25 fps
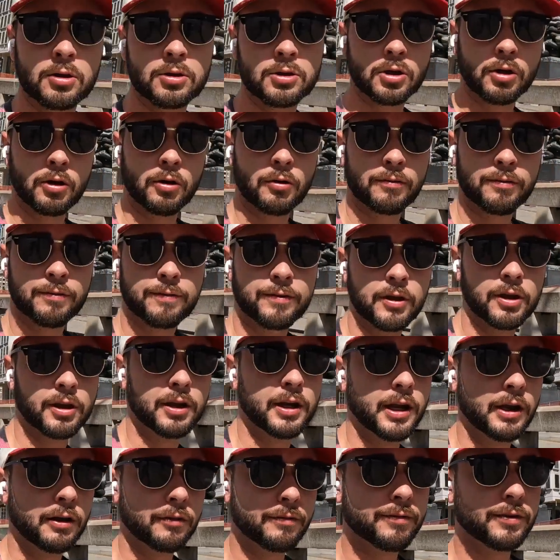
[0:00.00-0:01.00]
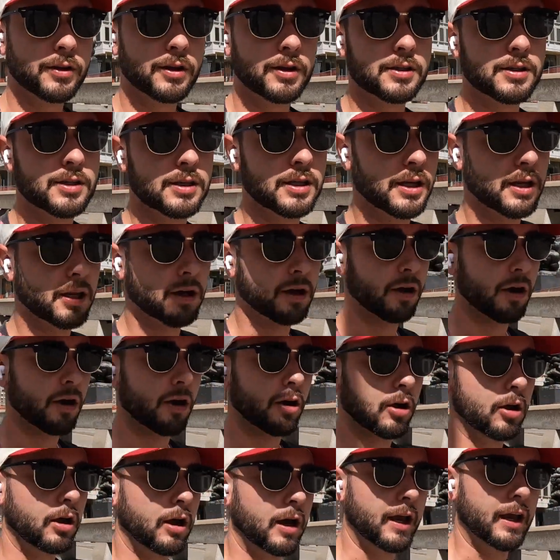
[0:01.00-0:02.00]
So Philadelphia City
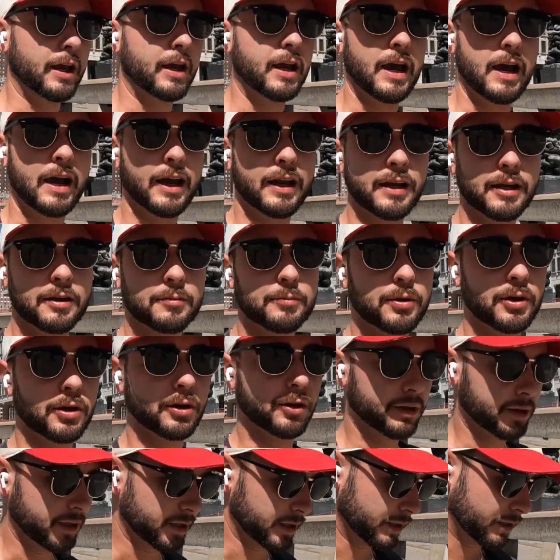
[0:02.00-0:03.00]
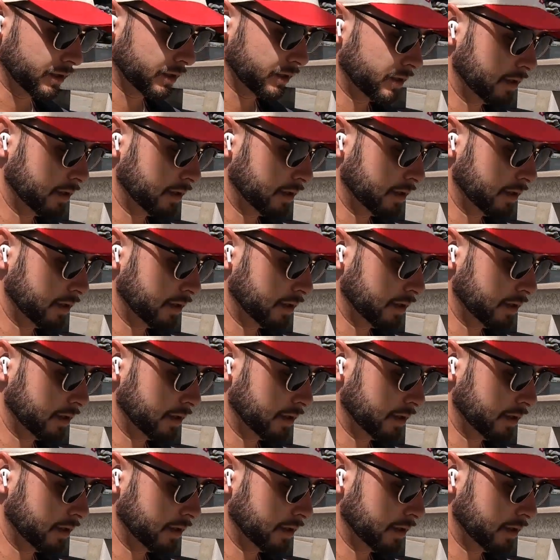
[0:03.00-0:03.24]
Hall, iconic building,